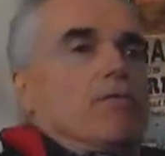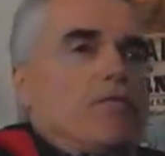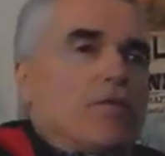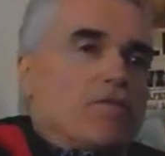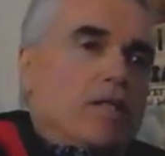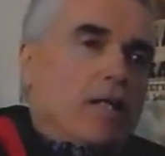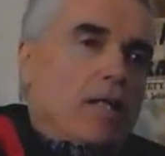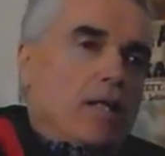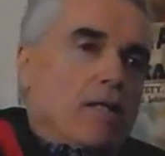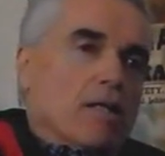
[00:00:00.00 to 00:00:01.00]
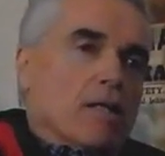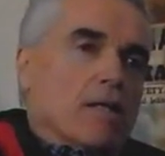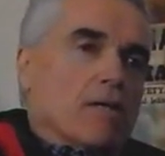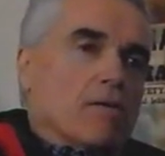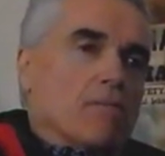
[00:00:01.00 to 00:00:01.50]
fifteen
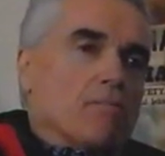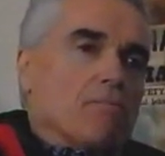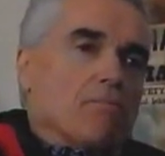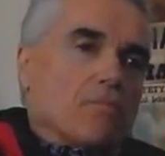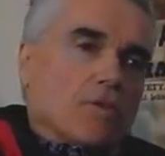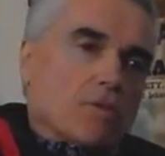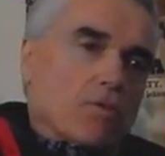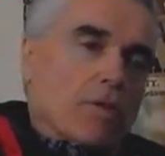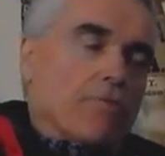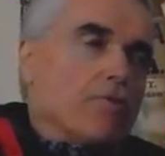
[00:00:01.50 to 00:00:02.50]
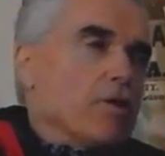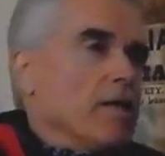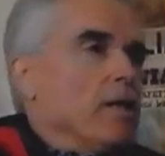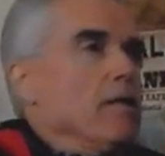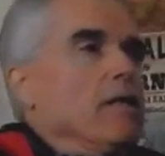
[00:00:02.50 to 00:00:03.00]
to twenty
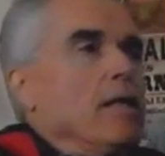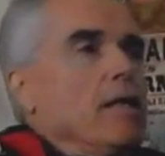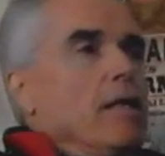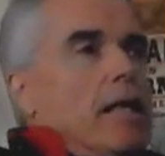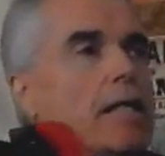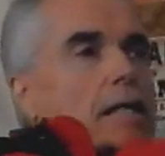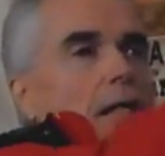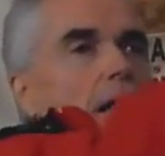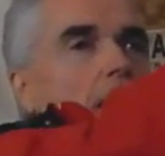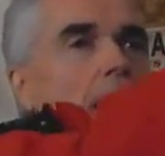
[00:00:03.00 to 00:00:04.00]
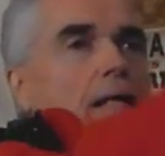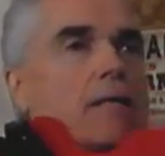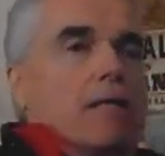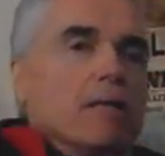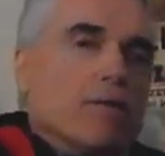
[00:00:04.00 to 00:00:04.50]
foot incline
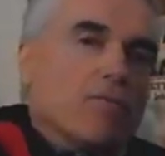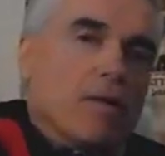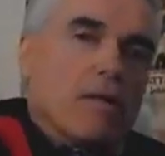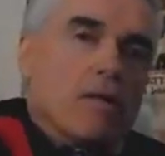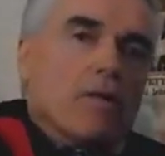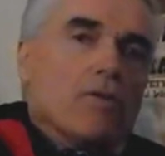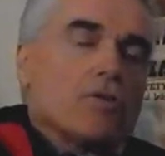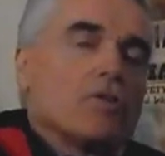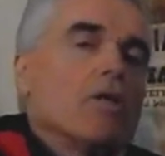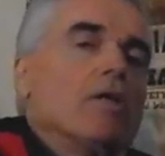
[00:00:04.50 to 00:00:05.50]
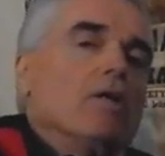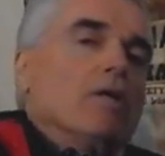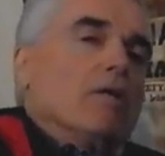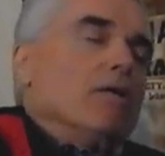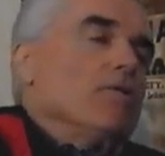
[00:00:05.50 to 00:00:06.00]
of uh, loose,
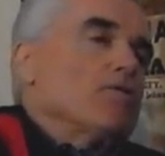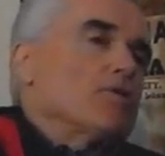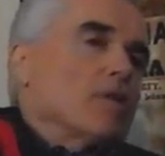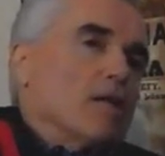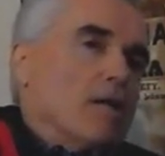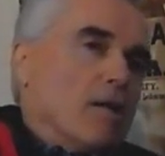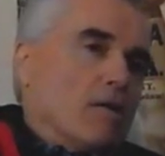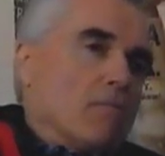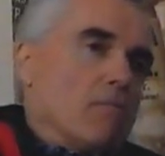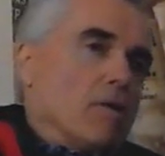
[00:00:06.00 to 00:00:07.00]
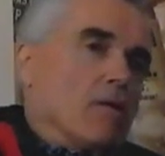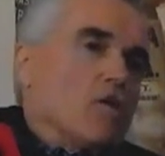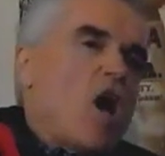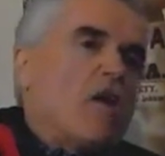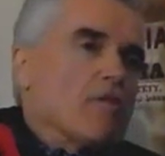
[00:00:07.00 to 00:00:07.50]
loose uh,
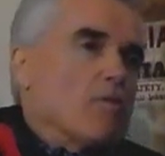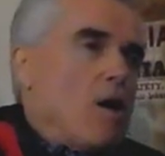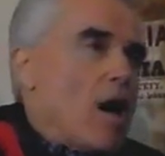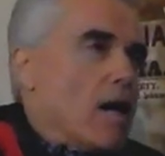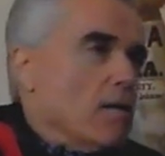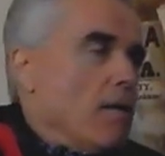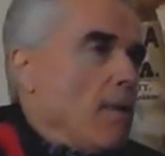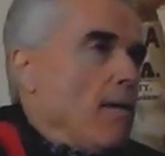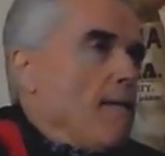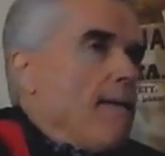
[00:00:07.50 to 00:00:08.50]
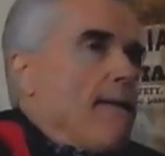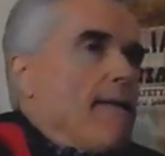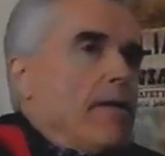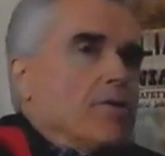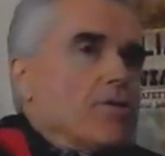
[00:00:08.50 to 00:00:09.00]
lava rock
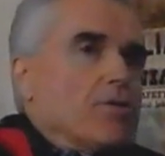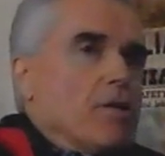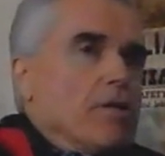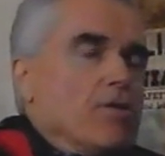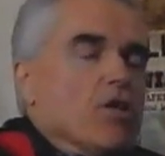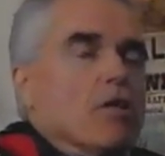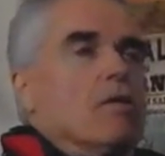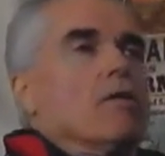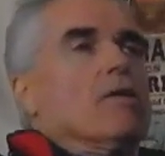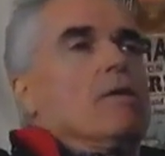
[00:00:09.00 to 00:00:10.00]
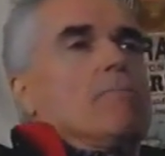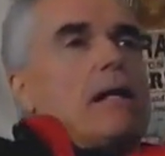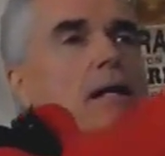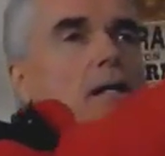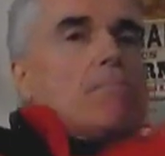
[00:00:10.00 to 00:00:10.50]
and, and dirt
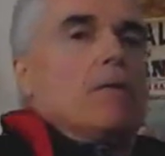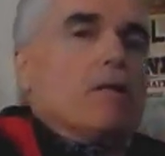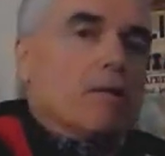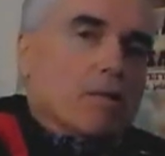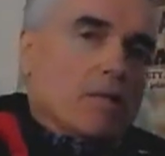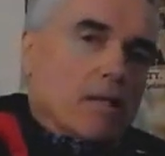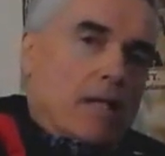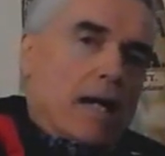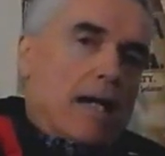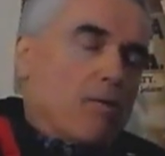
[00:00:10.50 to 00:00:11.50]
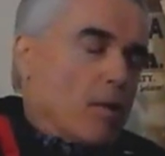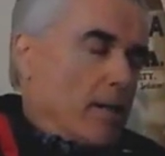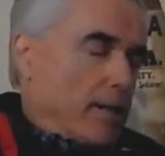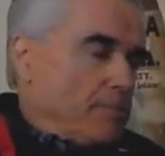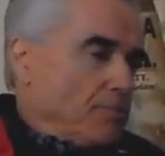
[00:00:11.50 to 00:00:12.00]
back up onto the
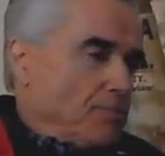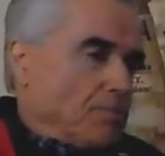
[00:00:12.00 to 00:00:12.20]
highway.